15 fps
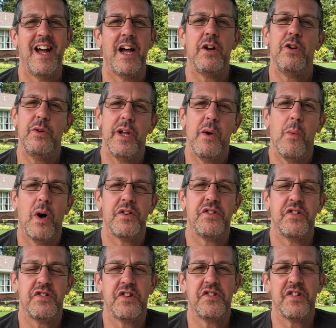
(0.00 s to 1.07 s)
and who he wants
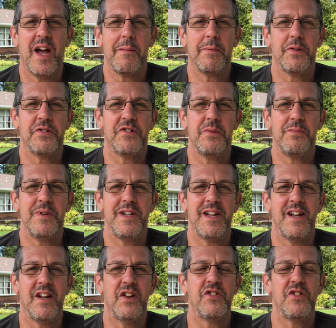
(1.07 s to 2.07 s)
his disciples to be.